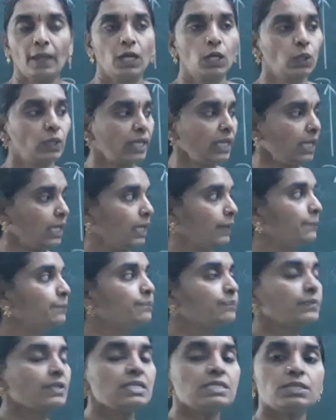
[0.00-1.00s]

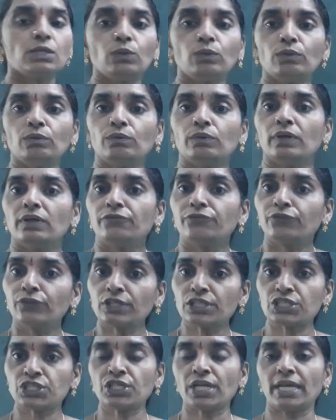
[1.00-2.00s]
Okay, so
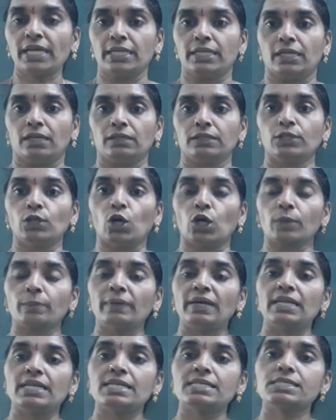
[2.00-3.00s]
food chain
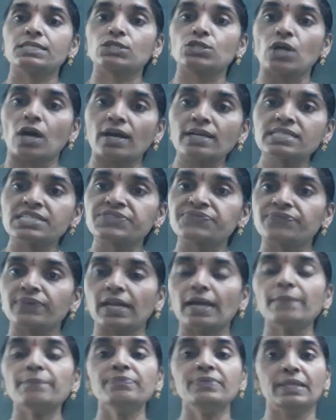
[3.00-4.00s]
normally starts
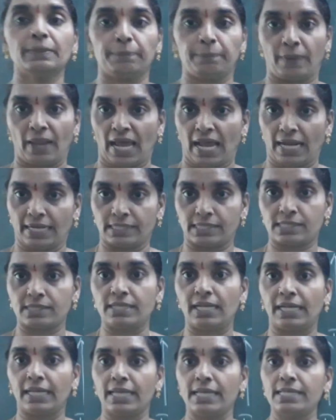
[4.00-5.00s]
from the plants,
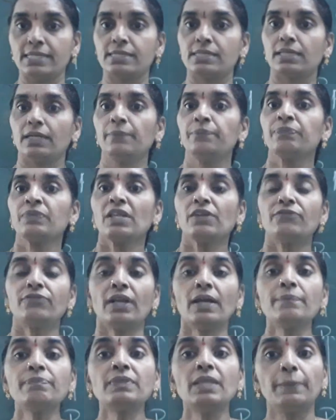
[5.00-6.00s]
that is
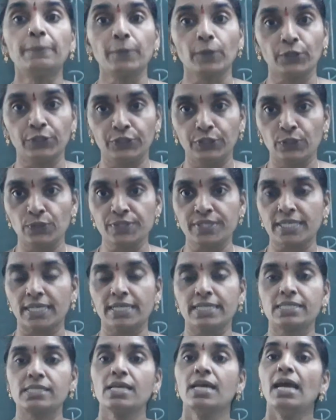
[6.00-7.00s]
from the
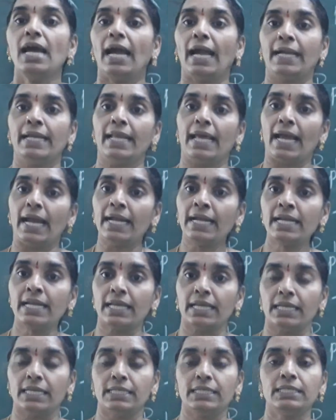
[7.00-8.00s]
producers, and end
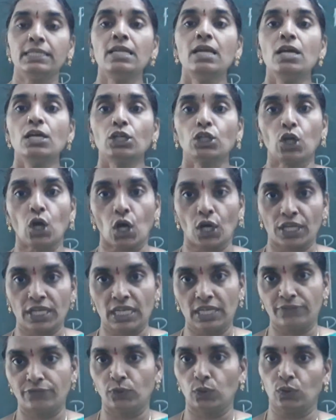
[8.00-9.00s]
in
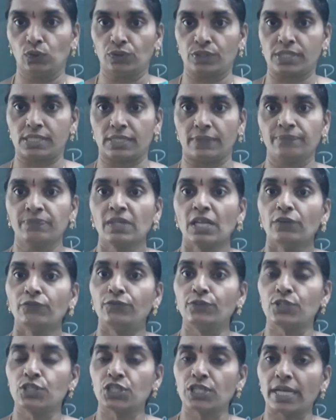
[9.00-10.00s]
carnivores.
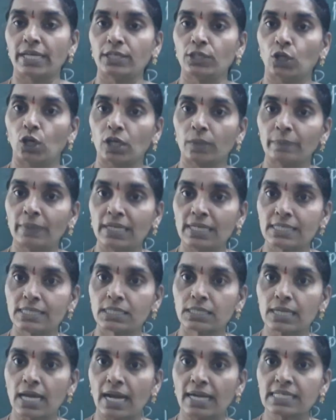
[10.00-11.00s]
Food chain normally
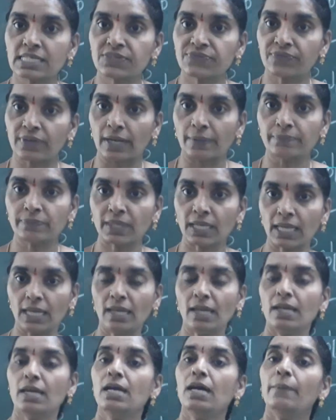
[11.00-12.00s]
starts from
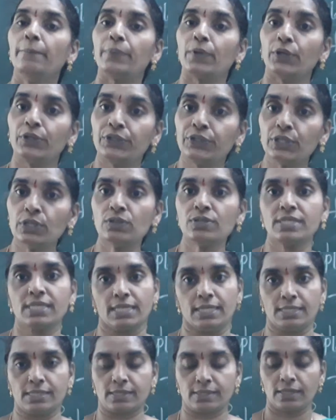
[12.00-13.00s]
the
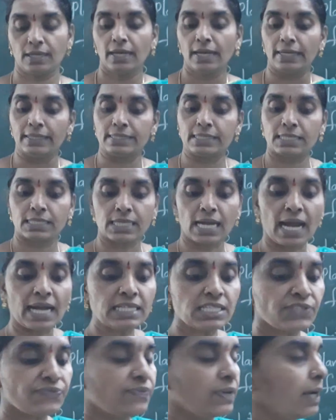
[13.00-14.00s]
producers. It
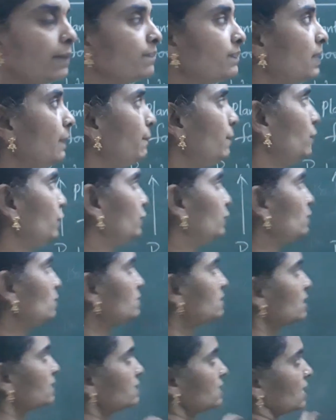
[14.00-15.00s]
starts from the
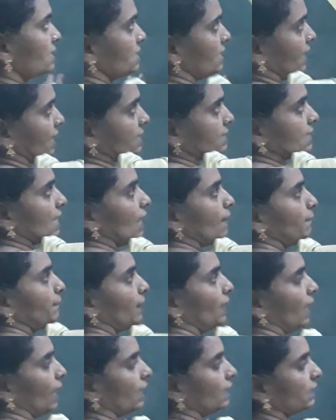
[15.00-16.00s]
producers. As an
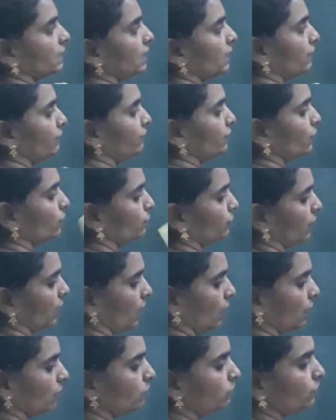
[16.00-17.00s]
example, I'll give you
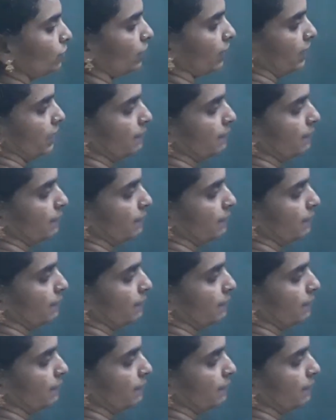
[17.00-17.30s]
now. You can